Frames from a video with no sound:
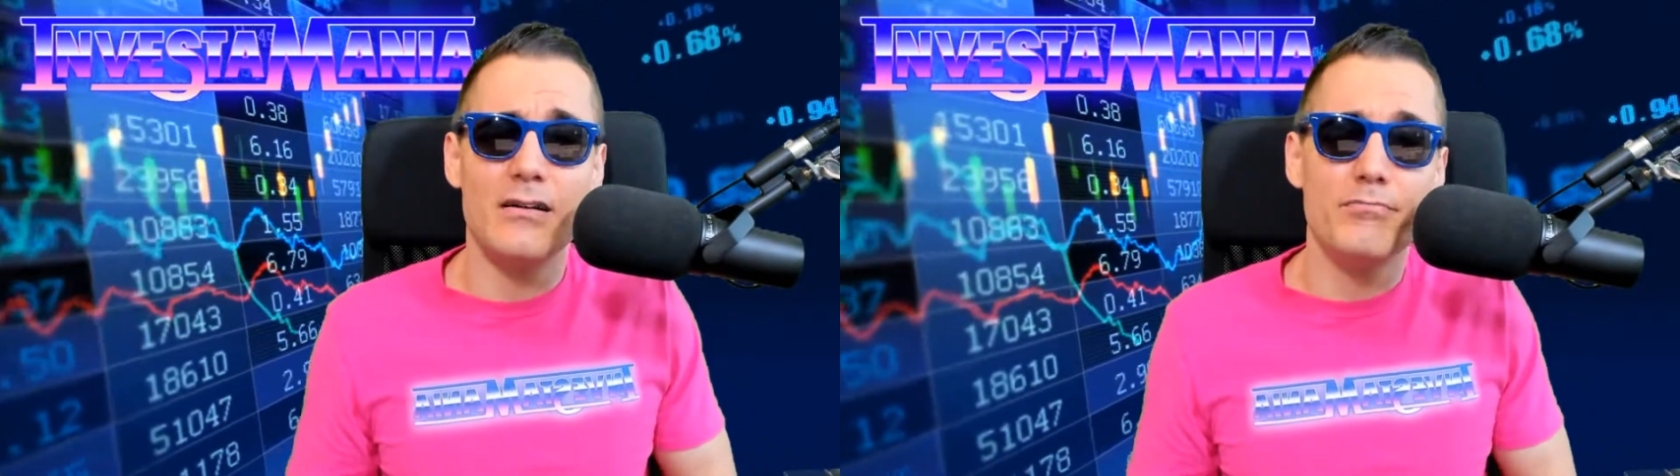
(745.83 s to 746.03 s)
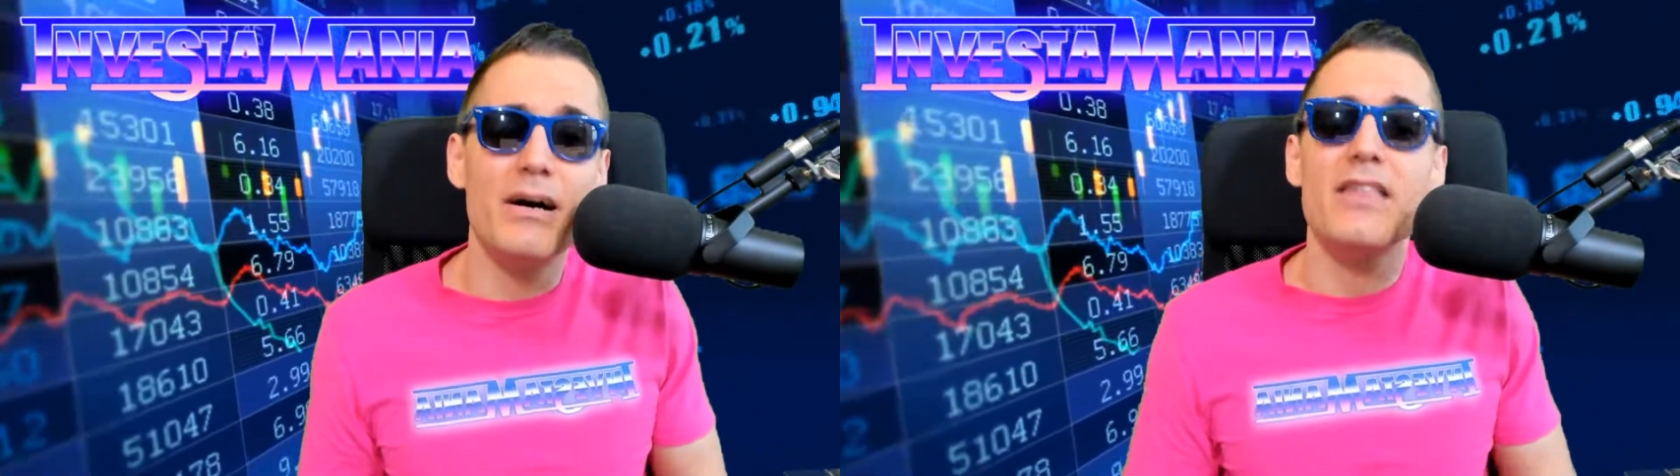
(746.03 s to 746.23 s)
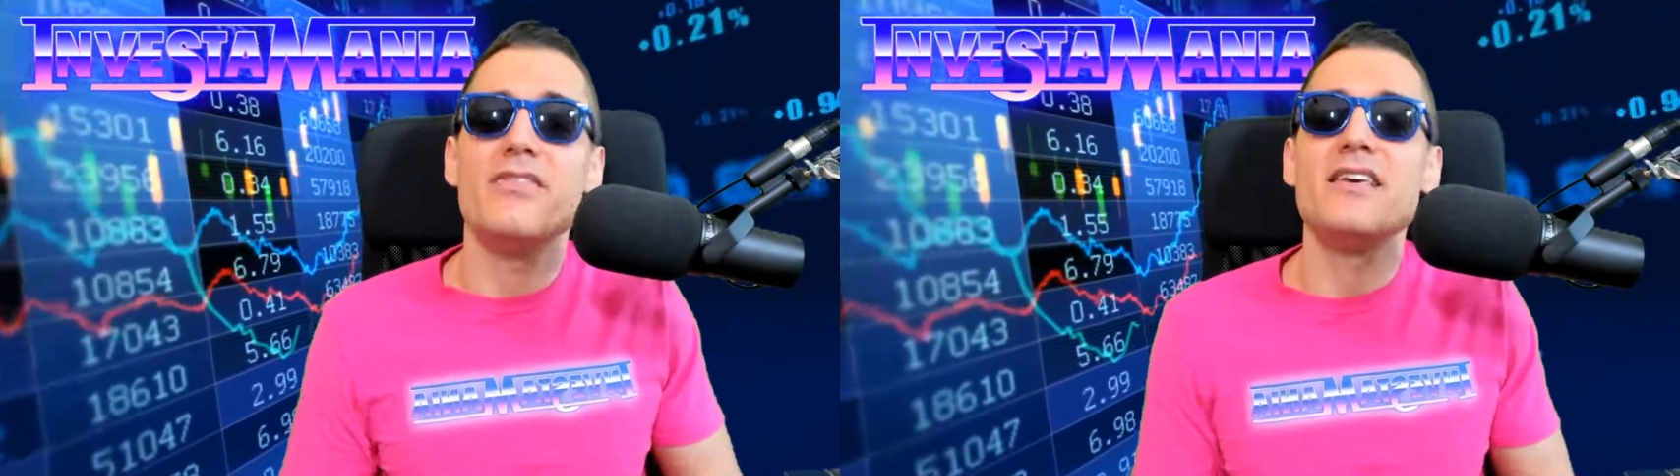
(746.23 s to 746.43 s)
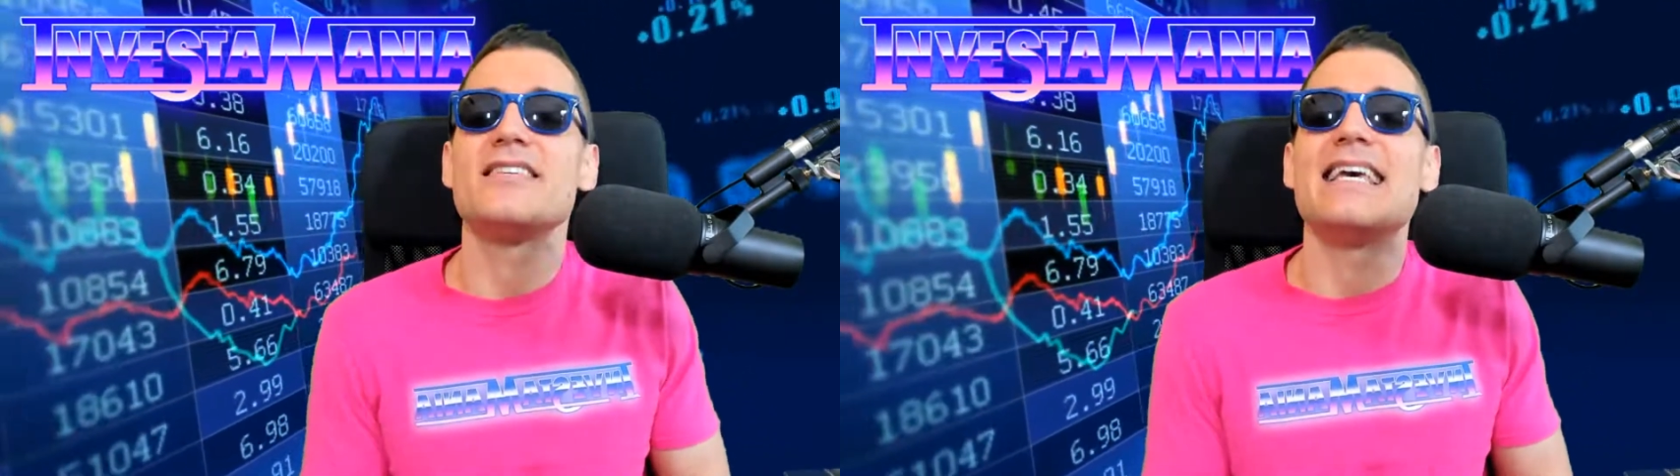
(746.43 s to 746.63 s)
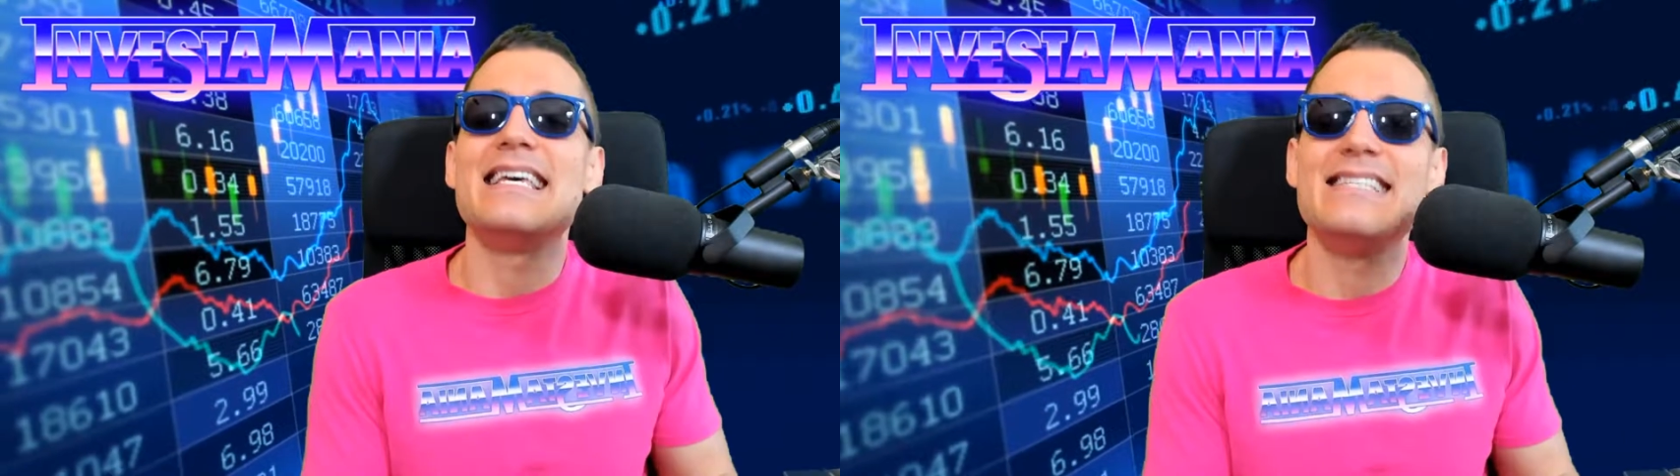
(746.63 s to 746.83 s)
But this
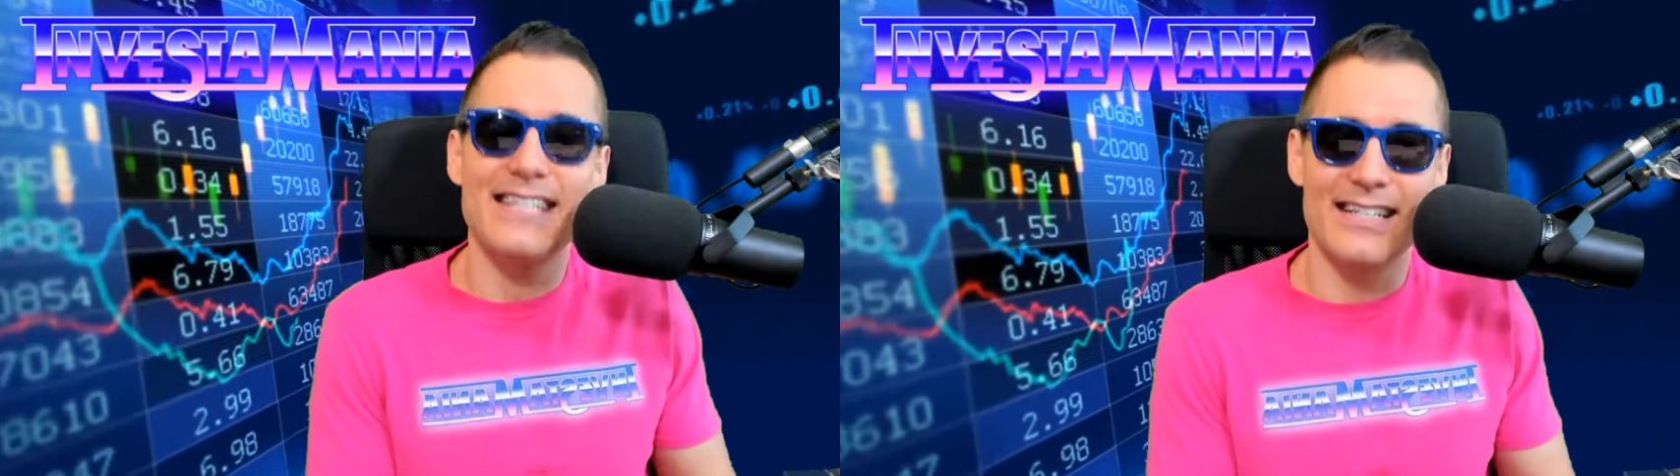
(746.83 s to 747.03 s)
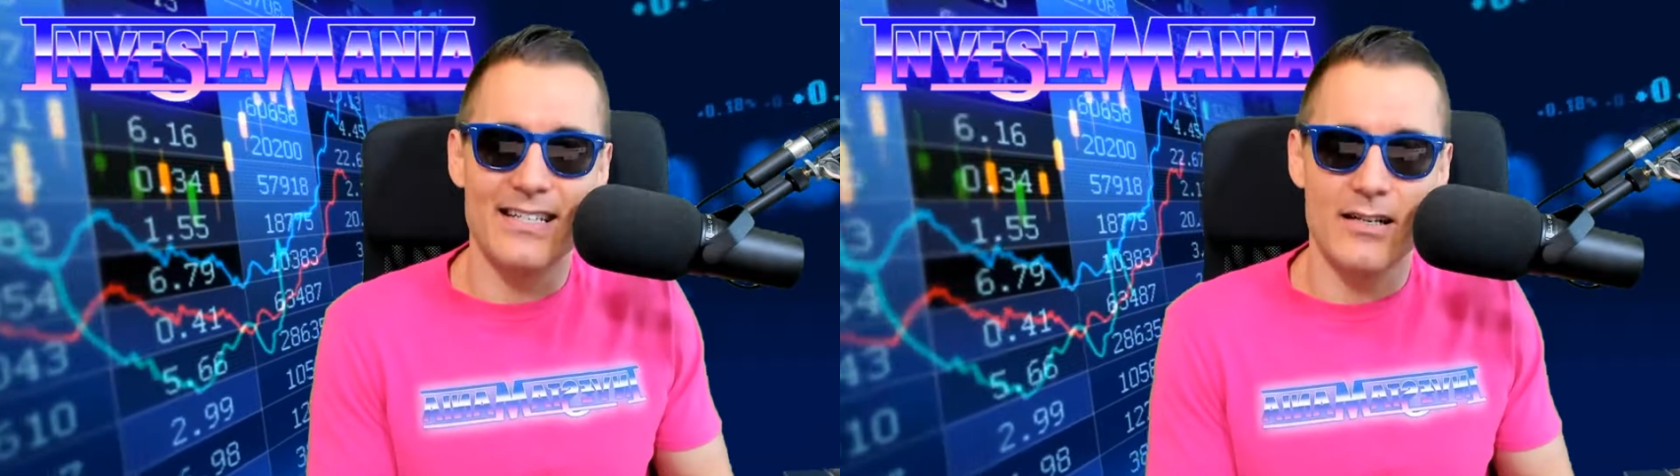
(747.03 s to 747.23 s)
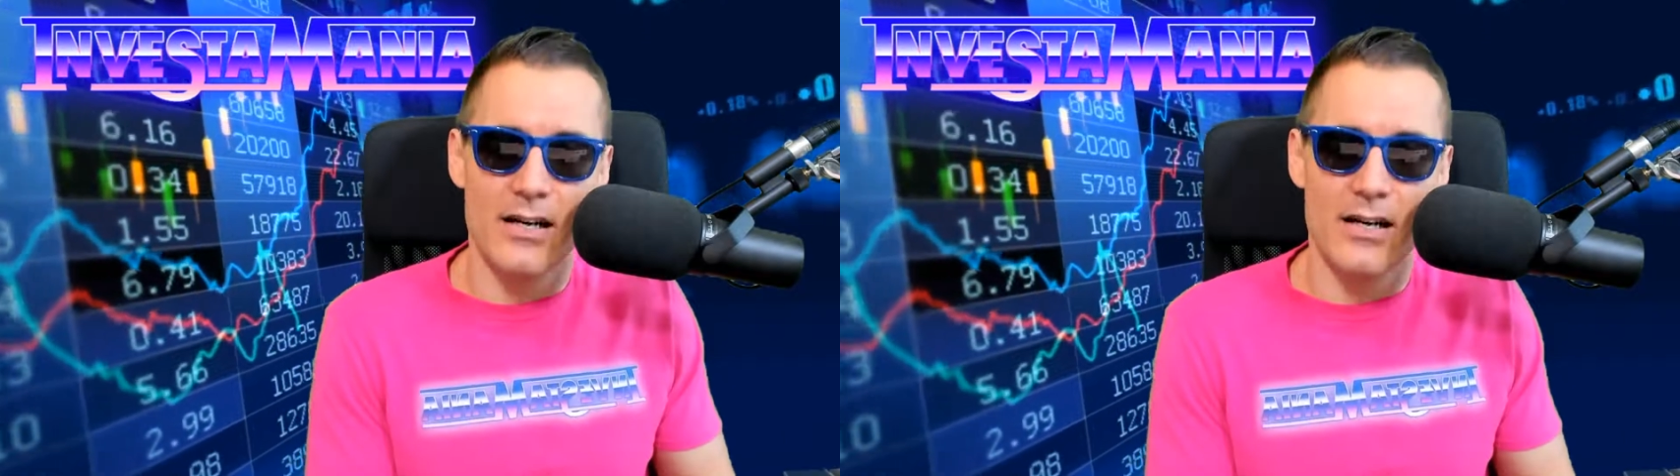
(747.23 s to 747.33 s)
isn't